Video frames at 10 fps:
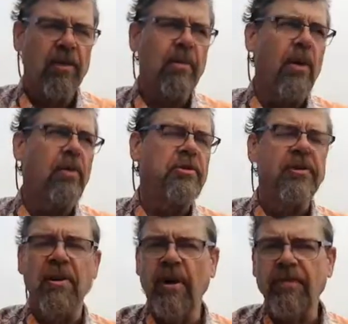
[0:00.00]
modes
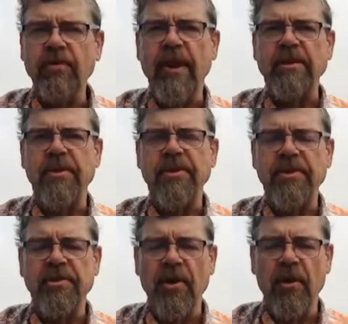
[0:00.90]
of
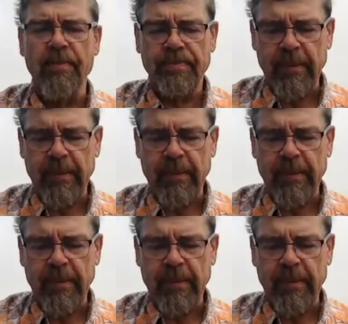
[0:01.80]
transmission. So